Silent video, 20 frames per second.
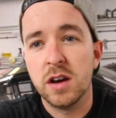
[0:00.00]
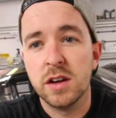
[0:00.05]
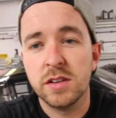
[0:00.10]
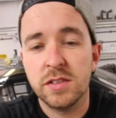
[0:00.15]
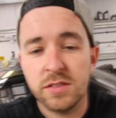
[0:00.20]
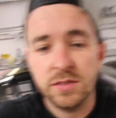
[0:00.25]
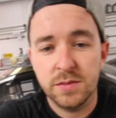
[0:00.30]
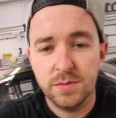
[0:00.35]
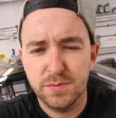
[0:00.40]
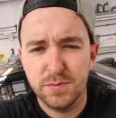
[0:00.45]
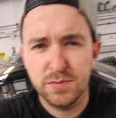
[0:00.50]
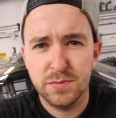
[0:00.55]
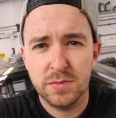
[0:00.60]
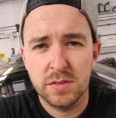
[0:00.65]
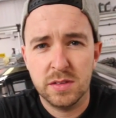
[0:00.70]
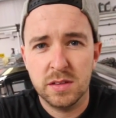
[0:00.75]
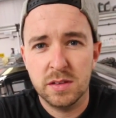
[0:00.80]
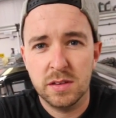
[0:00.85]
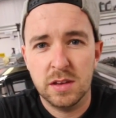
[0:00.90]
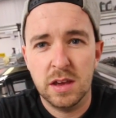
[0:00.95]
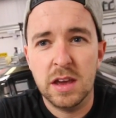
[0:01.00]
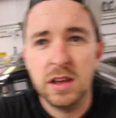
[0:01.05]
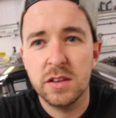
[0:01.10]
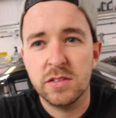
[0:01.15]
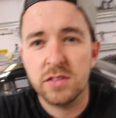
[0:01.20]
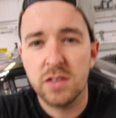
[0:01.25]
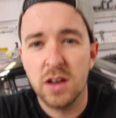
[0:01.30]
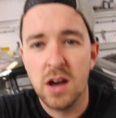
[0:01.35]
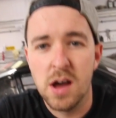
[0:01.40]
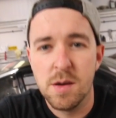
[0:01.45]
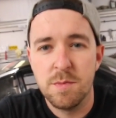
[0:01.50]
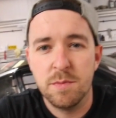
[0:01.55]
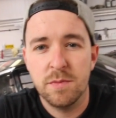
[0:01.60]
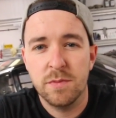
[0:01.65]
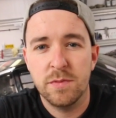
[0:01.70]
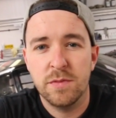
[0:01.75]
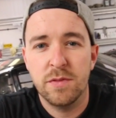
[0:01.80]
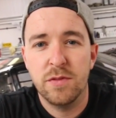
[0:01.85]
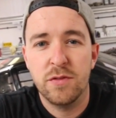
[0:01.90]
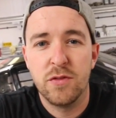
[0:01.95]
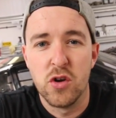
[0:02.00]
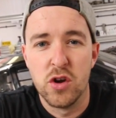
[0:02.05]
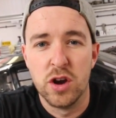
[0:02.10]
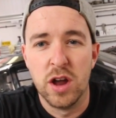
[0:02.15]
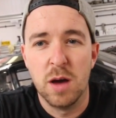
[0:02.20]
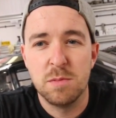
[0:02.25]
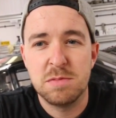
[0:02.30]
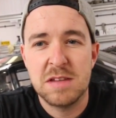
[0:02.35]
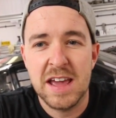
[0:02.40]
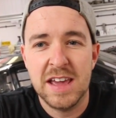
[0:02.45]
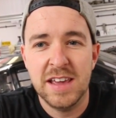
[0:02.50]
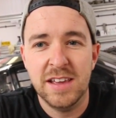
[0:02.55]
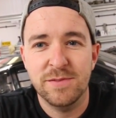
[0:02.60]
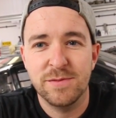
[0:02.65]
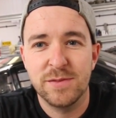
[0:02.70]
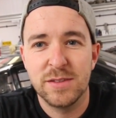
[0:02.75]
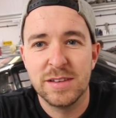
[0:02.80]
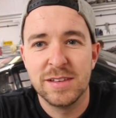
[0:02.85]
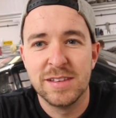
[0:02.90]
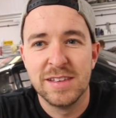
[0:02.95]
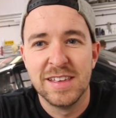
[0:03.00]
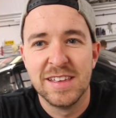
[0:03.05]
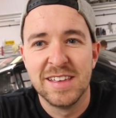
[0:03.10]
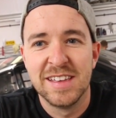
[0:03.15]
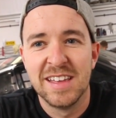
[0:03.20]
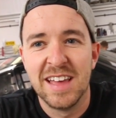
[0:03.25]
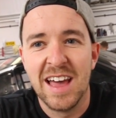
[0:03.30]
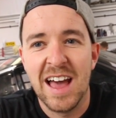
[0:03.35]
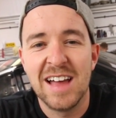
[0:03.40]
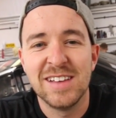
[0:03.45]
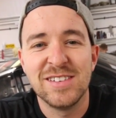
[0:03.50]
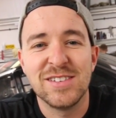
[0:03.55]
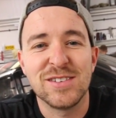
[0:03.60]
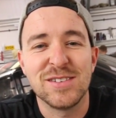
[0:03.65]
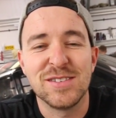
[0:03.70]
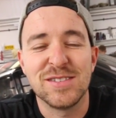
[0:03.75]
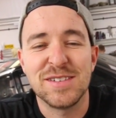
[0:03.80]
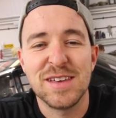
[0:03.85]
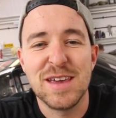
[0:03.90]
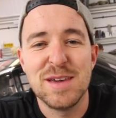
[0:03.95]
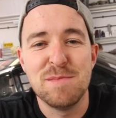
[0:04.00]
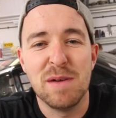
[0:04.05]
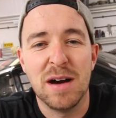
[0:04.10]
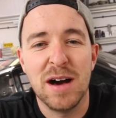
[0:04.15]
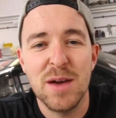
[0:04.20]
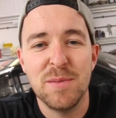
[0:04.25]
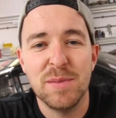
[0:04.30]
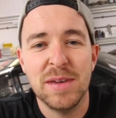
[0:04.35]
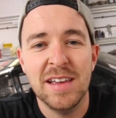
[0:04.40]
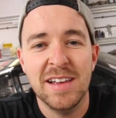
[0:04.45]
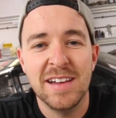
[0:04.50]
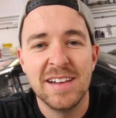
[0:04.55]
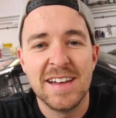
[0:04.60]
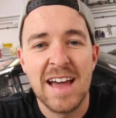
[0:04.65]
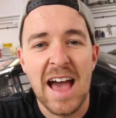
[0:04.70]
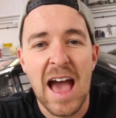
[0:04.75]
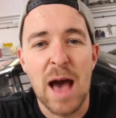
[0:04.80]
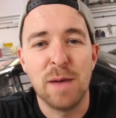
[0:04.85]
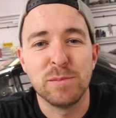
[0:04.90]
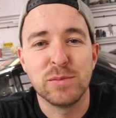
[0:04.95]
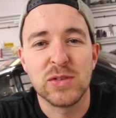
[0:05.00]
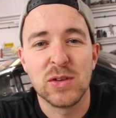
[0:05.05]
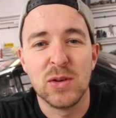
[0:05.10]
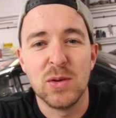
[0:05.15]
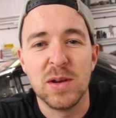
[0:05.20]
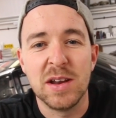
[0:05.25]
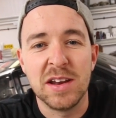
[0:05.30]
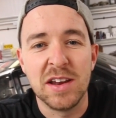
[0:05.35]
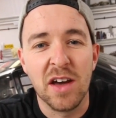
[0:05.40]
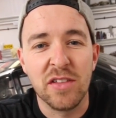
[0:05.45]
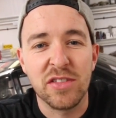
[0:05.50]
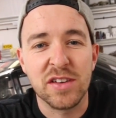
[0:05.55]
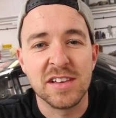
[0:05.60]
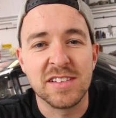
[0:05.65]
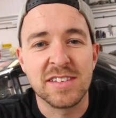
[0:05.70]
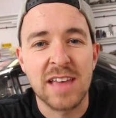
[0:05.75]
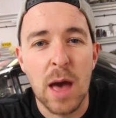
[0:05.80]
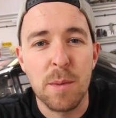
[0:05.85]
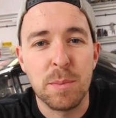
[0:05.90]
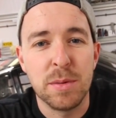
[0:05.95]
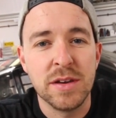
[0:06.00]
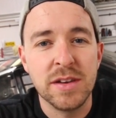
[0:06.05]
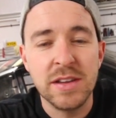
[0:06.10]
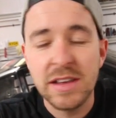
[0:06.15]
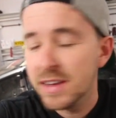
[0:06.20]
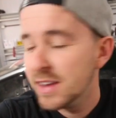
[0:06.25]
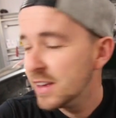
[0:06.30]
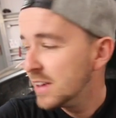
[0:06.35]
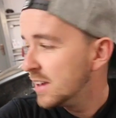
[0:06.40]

guys, it is time for an update. As you can see behind me, absolutely nothing has happened.